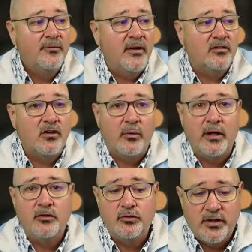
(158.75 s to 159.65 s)
that is
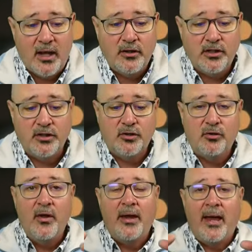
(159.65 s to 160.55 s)
going to tell
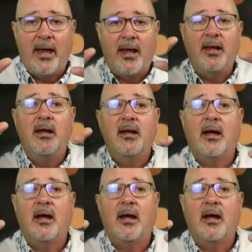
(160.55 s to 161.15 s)
you, hey,